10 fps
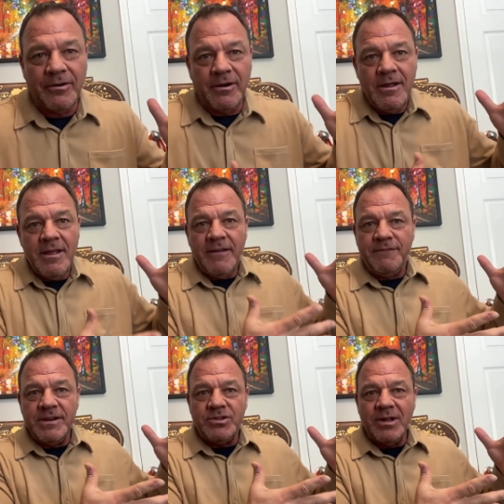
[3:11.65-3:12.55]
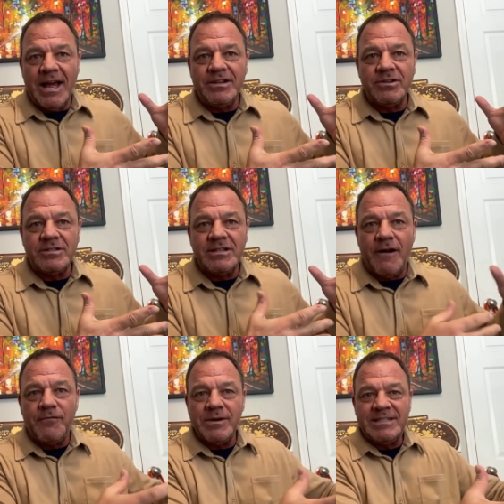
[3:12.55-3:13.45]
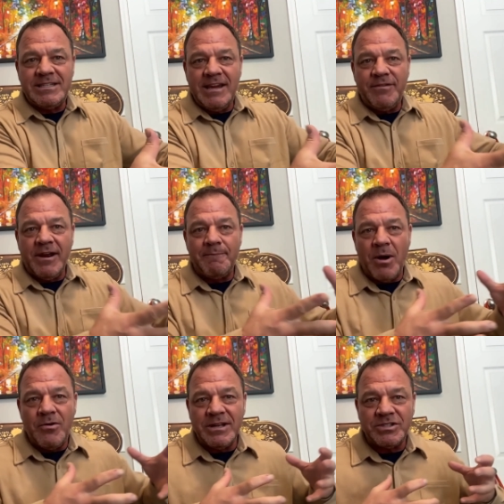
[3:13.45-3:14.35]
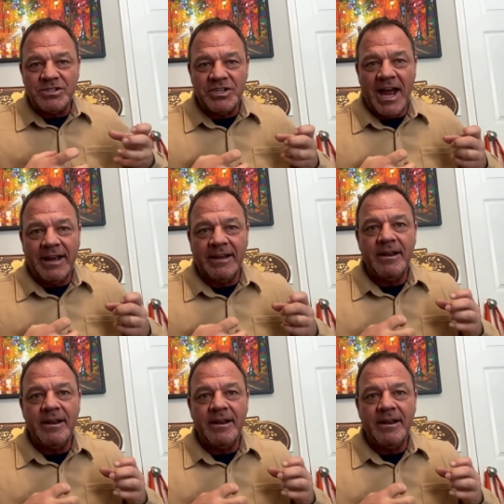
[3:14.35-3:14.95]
or visualize yourself receiving a bonus check,